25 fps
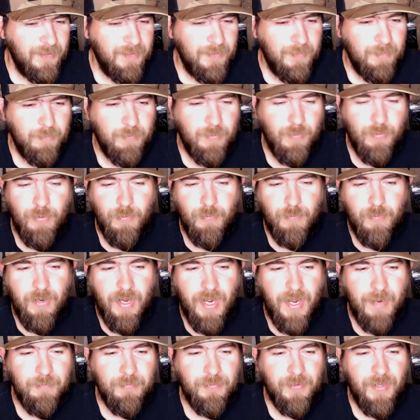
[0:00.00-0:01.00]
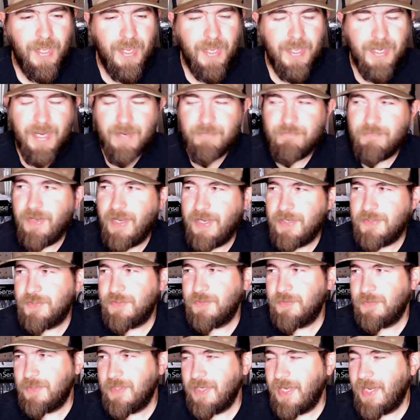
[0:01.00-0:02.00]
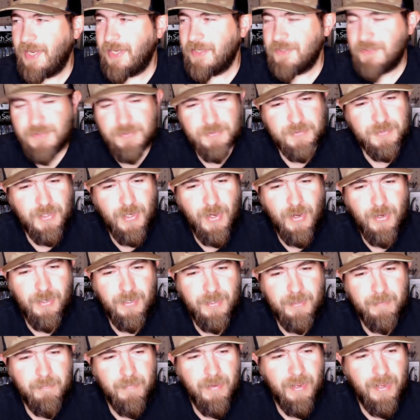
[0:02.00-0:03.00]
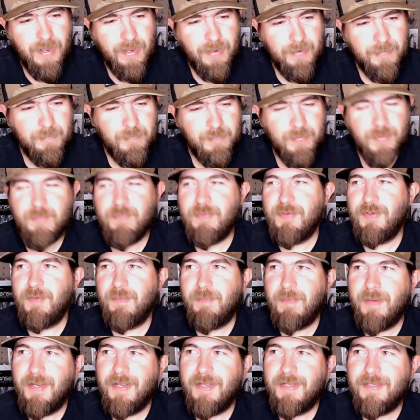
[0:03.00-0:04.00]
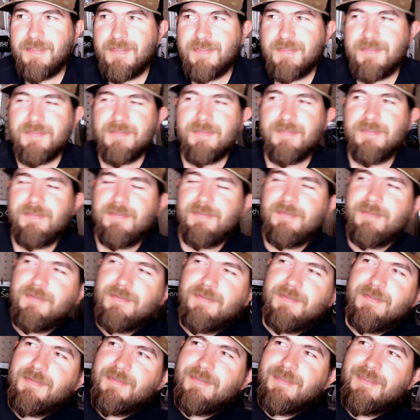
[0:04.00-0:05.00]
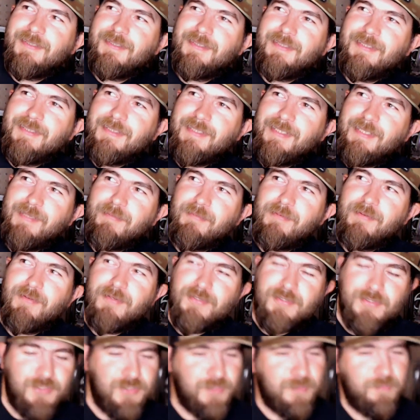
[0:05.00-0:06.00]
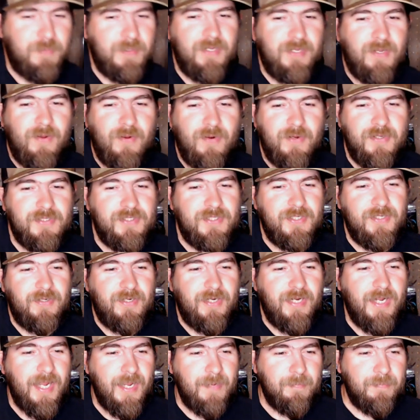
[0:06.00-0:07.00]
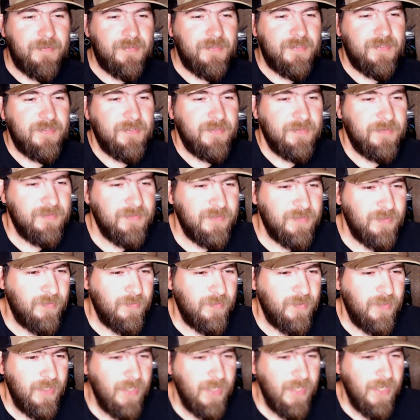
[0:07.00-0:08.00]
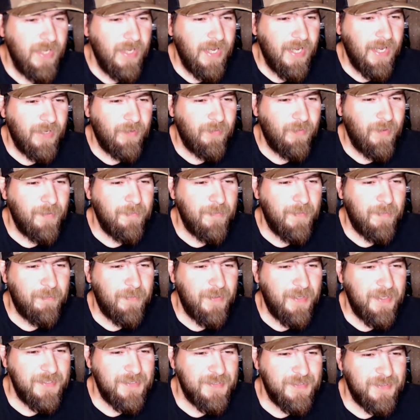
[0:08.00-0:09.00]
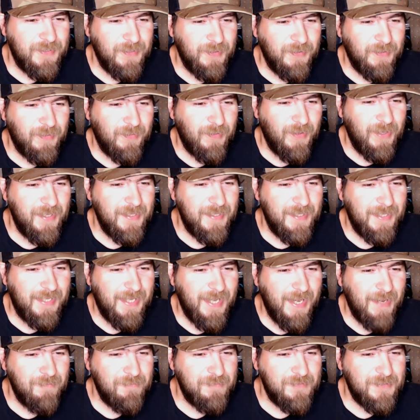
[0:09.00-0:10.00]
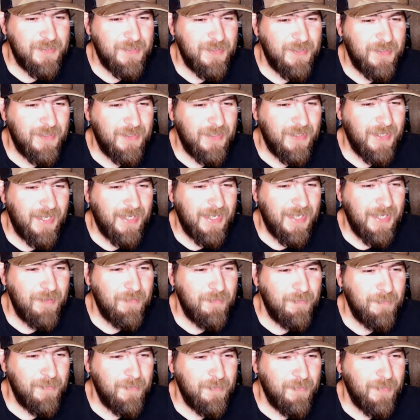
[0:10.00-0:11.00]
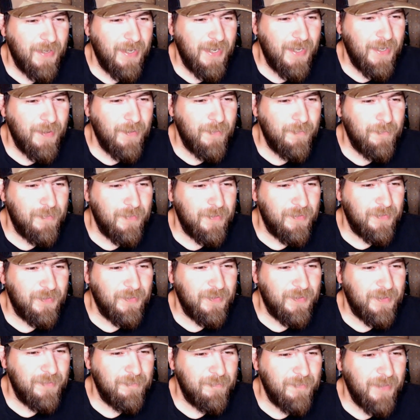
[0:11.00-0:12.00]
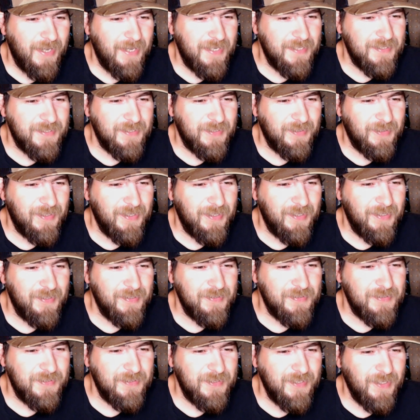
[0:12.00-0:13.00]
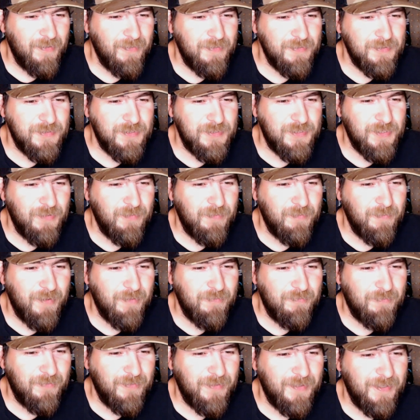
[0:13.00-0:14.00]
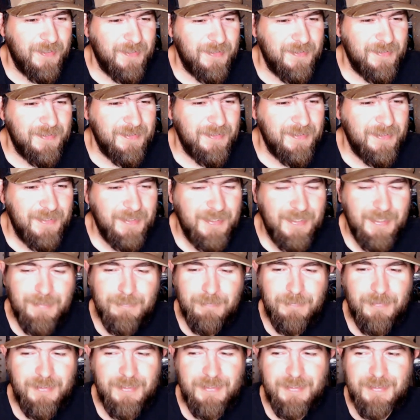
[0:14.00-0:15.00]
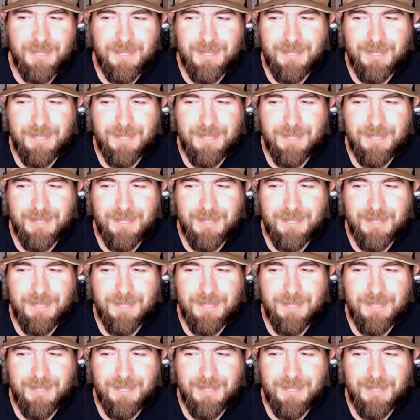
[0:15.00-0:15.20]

Well, I'm glad I've got you guys to talking about pooping your pants. I mean, let's just be honest here. It happens. So, I crapped my pants in third grade in the cafeteria. I can't remember how, but looking back, it's hilarious. Always a joke with my friends. I mean,